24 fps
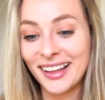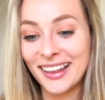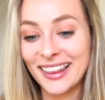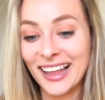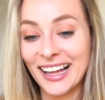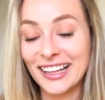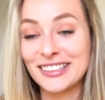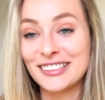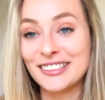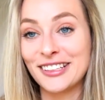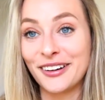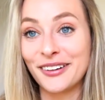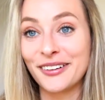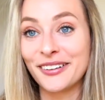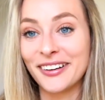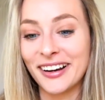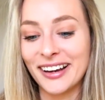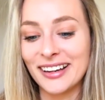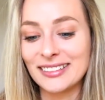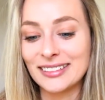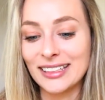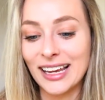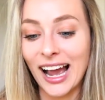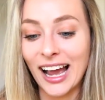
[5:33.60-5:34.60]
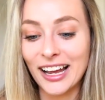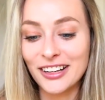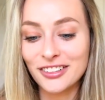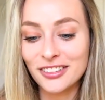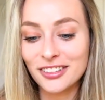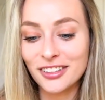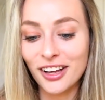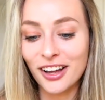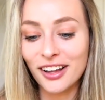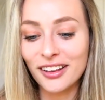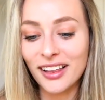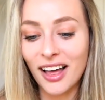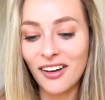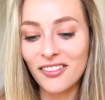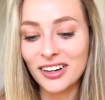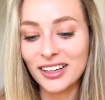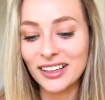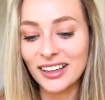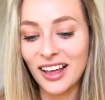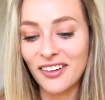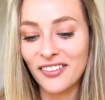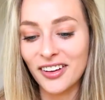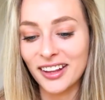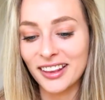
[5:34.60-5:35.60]
That's so crazy. I just saw
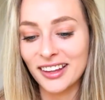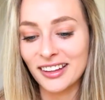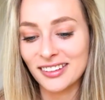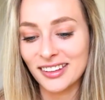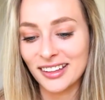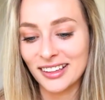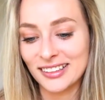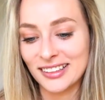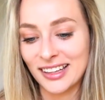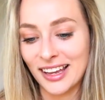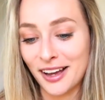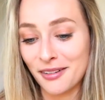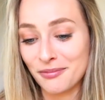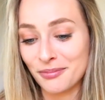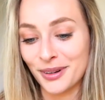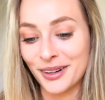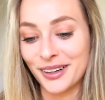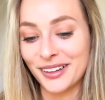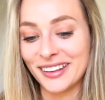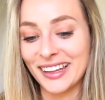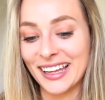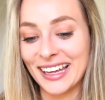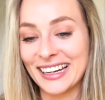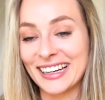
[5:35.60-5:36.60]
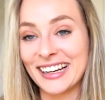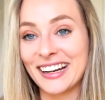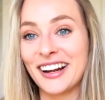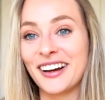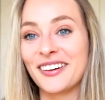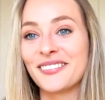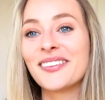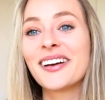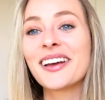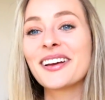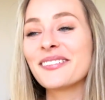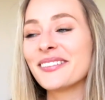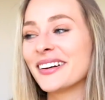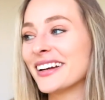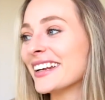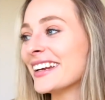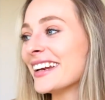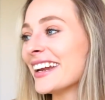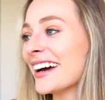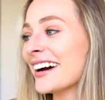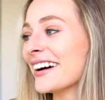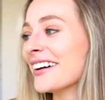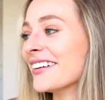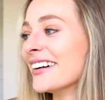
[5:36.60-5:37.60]
11-11. This like damn bird landed on my
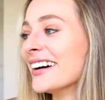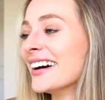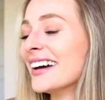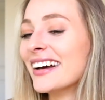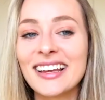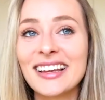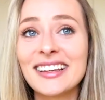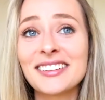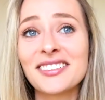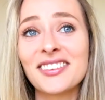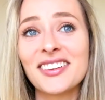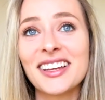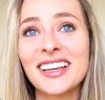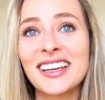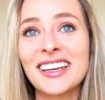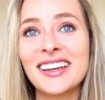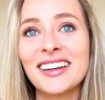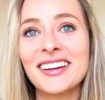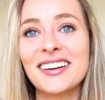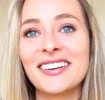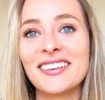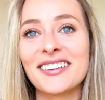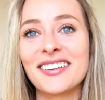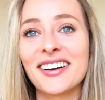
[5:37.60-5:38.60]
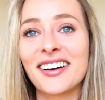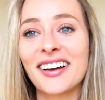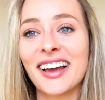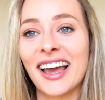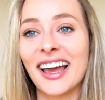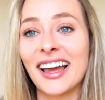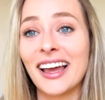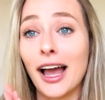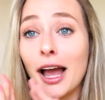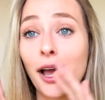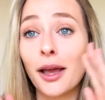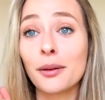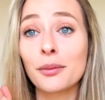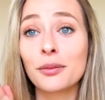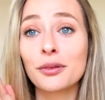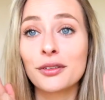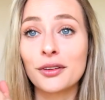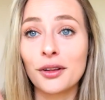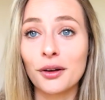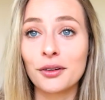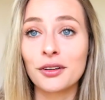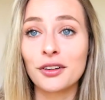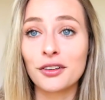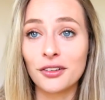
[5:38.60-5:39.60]
window. He's really cute. Okay, I am
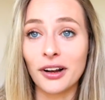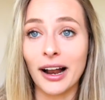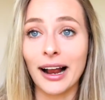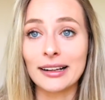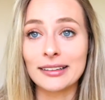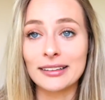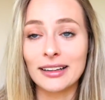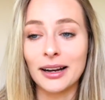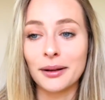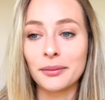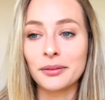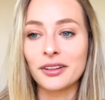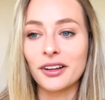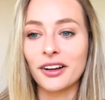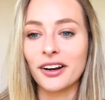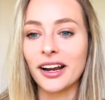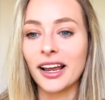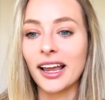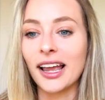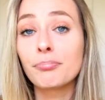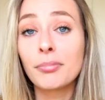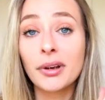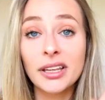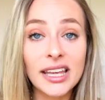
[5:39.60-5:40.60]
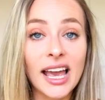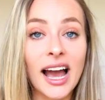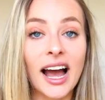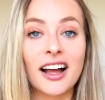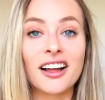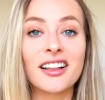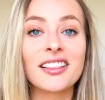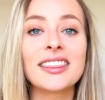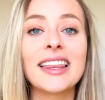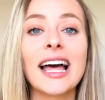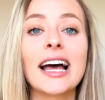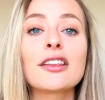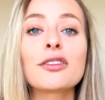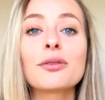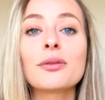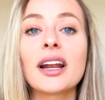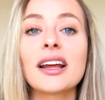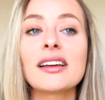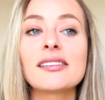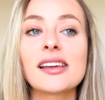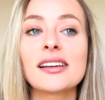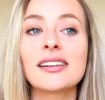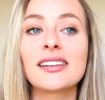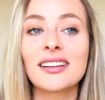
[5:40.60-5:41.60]
so distracted. I'm sorry. But yeah, that's when
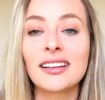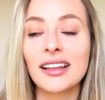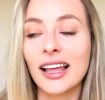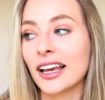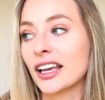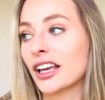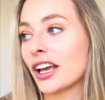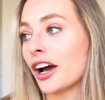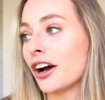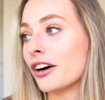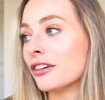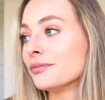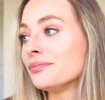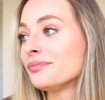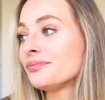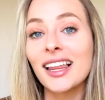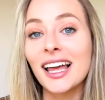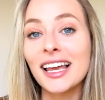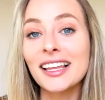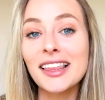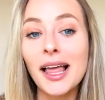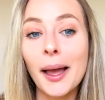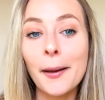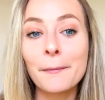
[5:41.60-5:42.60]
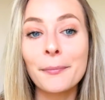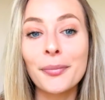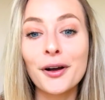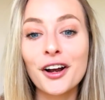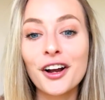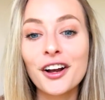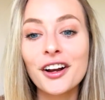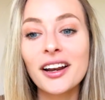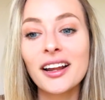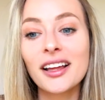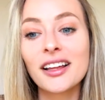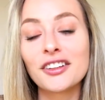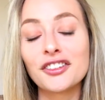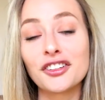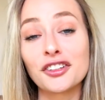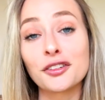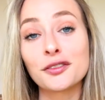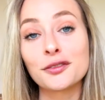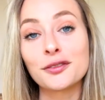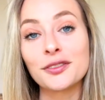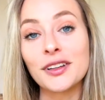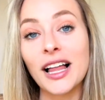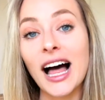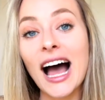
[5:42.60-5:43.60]
I say to let go. Like that bird,
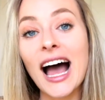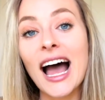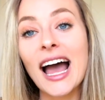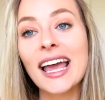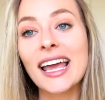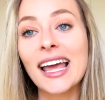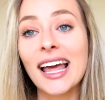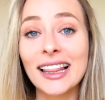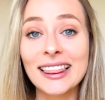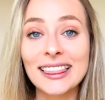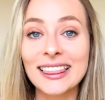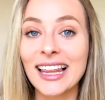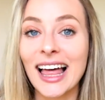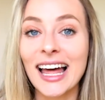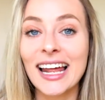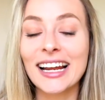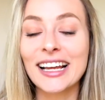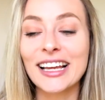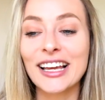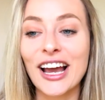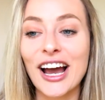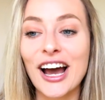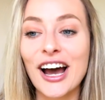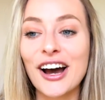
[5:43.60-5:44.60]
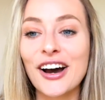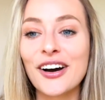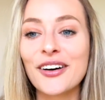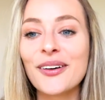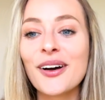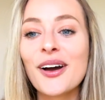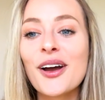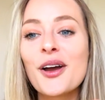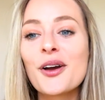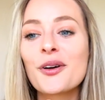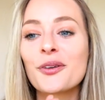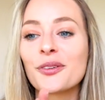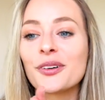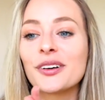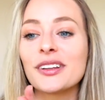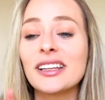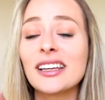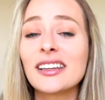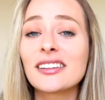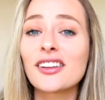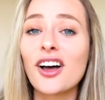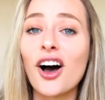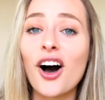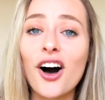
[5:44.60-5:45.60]
just fly and let it go.
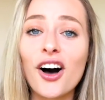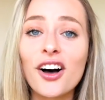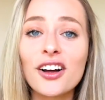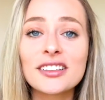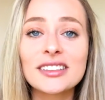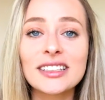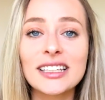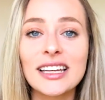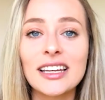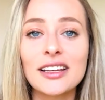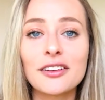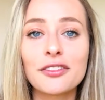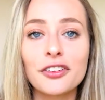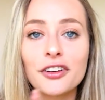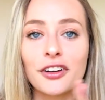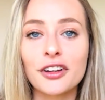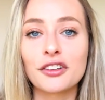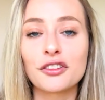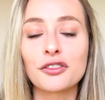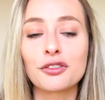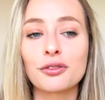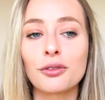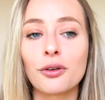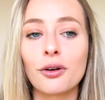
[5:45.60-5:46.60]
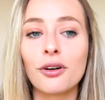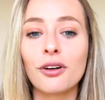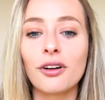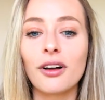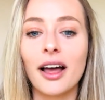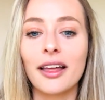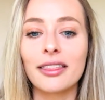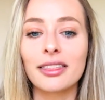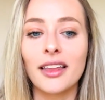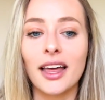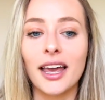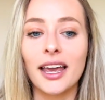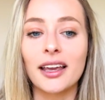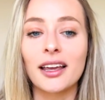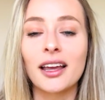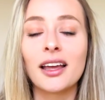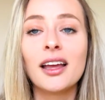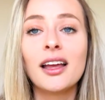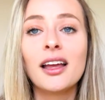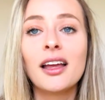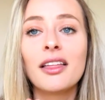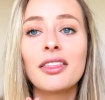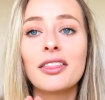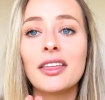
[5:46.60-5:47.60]
Release all need for control and like
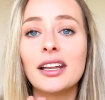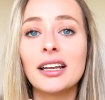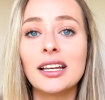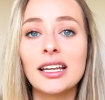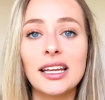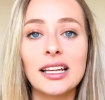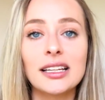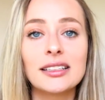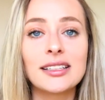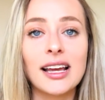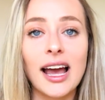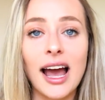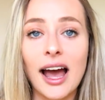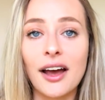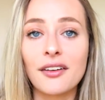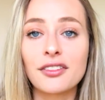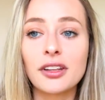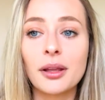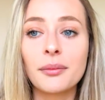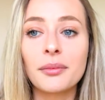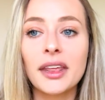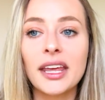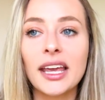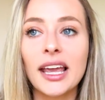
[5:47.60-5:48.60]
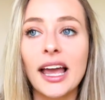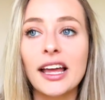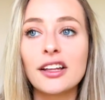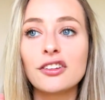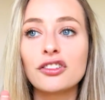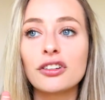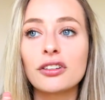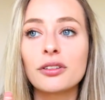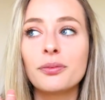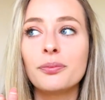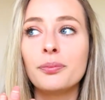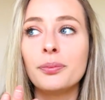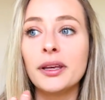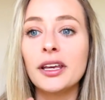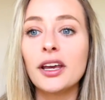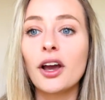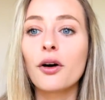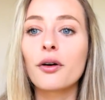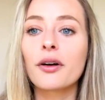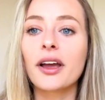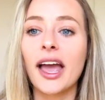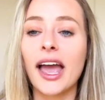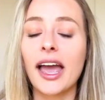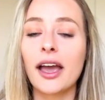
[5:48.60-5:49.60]
the need to have something, and just be
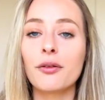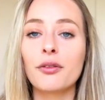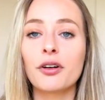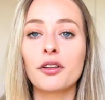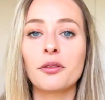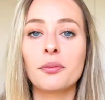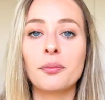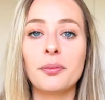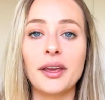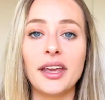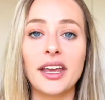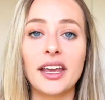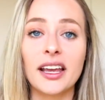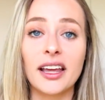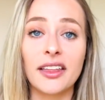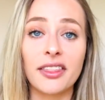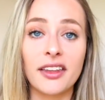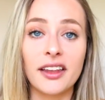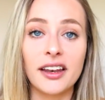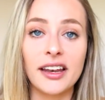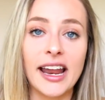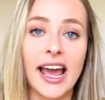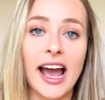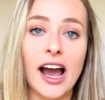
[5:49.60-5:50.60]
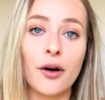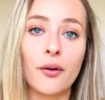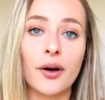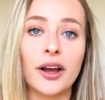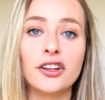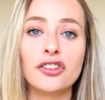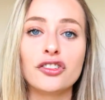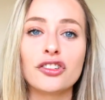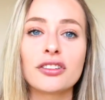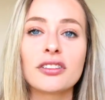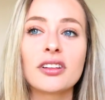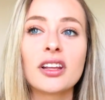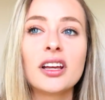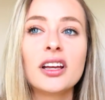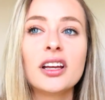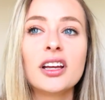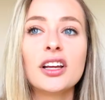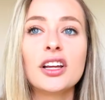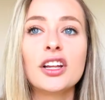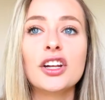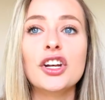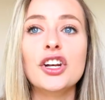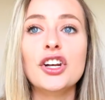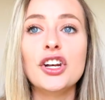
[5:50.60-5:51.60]
okay with being in the now and just
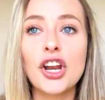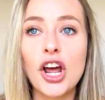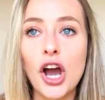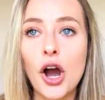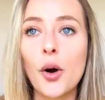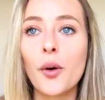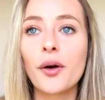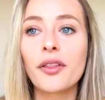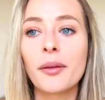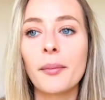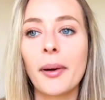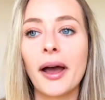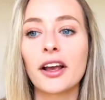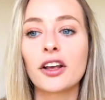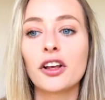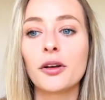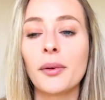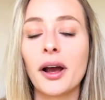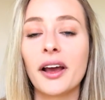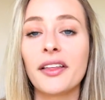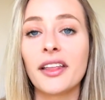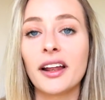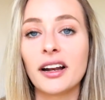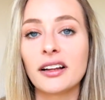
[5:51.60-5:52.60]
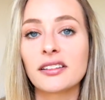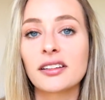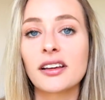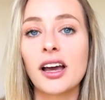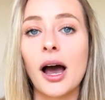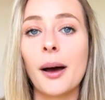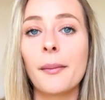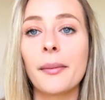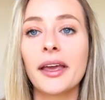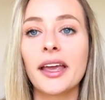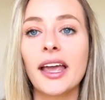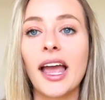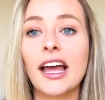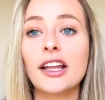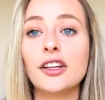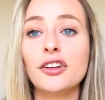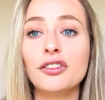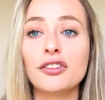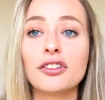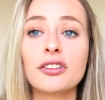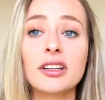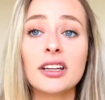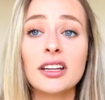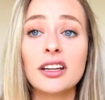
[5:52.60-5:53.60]
know in the back of your mind that it's coming. And
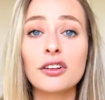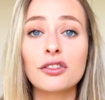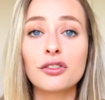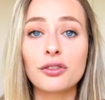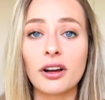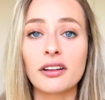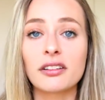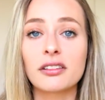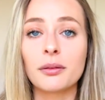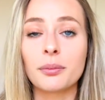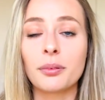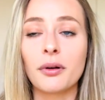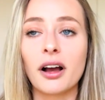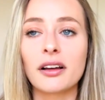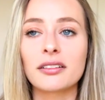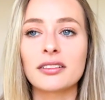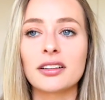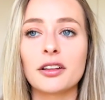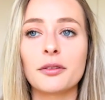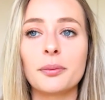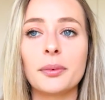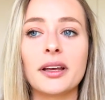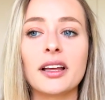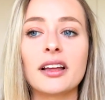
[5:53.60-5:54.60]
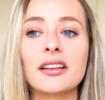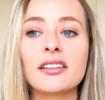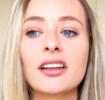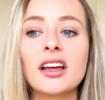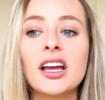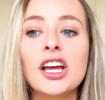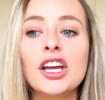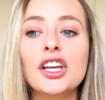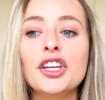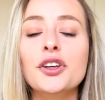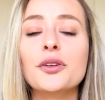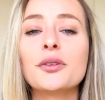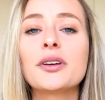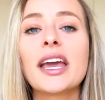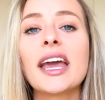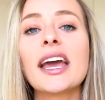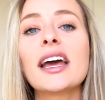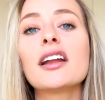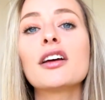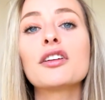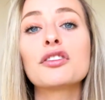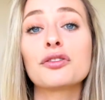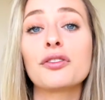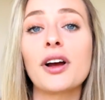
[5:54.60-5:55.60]
you just need to trust the process, because you
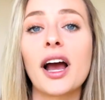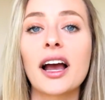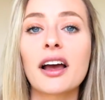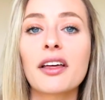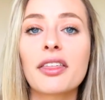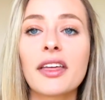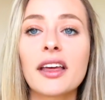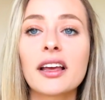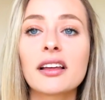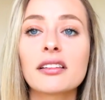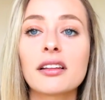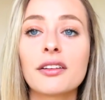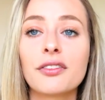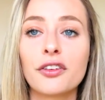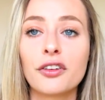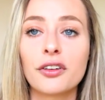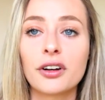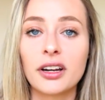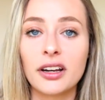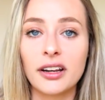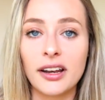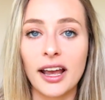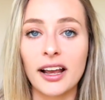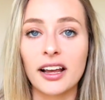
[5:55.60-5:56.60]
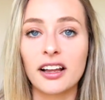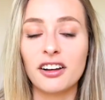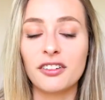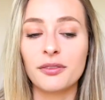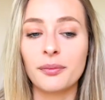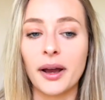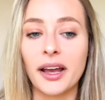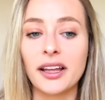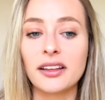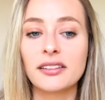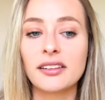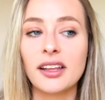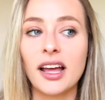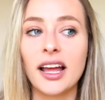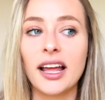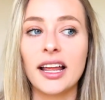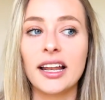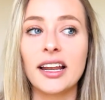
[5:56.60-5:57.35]
can't attract things if you're in a negative mindset.